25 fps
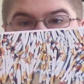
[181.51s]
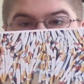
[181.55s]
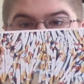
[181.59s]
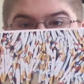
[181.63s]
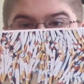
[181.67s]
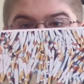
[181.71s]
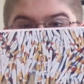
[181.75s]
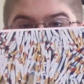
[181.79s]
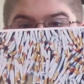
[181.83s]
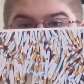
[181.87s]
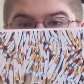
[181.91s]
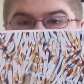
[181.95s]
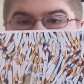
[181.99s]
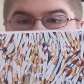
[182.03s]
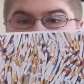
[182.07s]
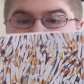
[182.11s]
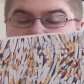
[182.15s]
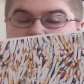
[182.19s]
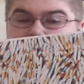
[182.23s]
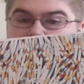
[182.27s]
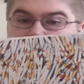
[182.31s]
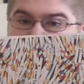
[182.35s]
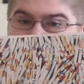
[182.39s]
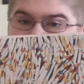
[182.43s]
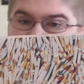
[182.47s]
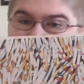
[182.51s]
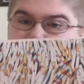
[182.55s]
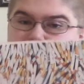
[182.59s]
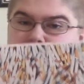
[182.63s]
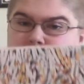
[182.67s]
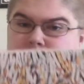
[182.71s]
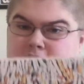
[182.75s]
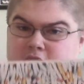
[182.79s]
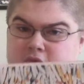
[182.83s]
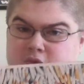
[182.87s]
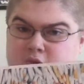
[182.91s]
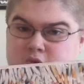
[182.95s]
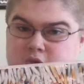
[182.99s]
And I'm,
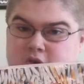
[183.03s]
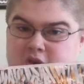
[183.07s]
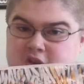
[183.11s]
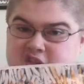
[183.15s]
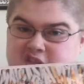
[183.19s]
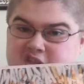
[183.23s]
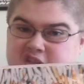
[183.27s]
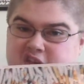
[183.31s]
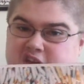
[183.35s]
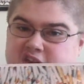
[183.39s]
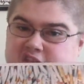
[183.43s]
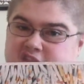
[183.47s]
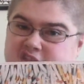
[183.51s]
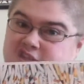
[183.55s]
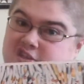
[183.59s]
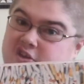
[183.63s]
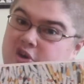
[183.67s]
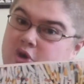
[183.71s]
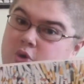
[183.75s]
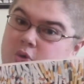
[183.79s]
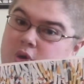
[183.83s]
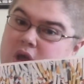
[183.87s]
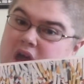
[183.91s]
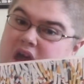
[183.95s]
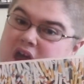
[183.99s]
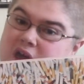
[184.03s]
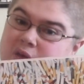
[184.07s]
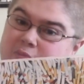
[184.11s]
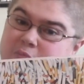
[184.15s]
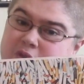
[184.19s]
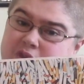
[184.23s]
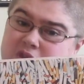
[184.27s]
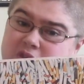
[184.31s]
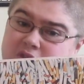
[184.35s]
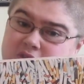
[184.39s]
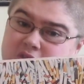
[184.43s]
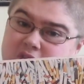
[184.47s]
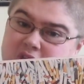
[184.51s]
of course, so
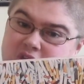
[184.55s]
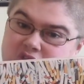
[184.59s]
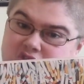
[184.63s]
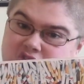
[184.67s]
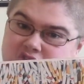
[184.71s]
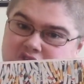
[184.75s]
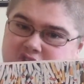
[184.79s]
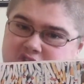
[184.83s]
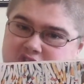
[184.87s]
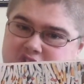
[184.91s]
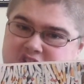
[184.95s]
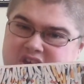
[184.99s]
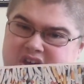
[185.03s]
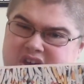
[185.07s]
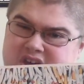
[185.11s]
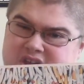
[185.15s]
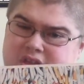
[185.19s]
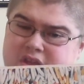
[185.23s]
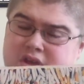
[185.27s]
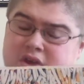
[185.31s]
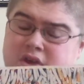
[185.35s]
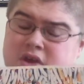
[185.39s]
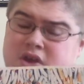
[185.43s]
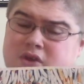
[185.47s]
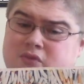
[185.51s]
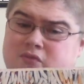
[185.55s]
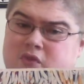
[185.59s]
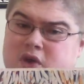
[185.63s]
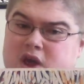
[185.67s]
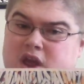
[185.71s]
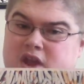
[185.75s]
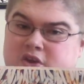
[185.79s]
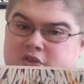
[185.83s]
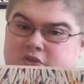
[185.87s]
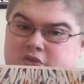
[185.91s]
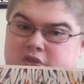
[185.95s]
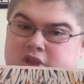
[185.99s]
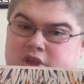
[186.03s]
happy that she
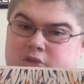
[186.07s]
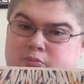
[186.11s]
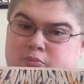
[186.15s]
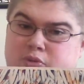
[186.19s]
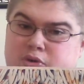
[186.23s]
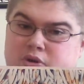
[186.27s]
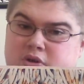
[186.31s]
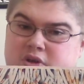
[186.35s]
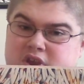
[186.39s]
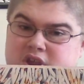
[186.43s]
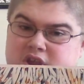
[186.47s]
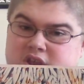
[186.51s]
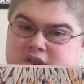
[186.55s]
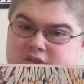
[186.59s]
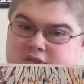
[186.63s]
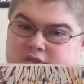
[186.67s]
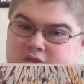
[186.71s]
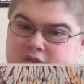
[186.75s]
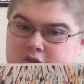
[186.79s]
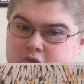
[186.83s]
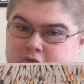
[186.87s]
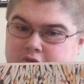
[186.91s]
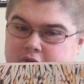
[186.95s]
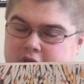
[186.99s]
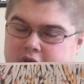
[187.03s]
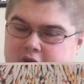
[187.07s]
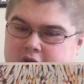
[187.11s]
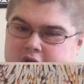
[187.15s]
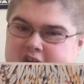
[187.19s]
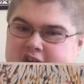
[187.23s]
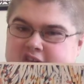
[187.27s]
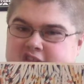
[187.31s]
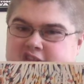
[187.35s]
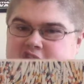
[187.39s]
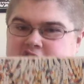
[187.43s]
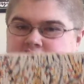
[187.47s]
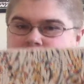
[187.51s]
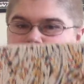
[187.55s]
finally put in the
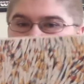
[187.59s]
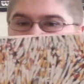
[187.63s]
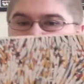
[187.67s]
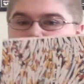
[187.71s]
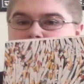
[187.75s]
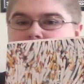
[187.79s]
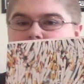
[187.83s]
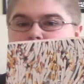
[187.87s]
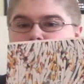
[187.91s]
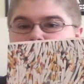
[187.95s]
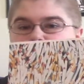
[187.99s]
lyrics into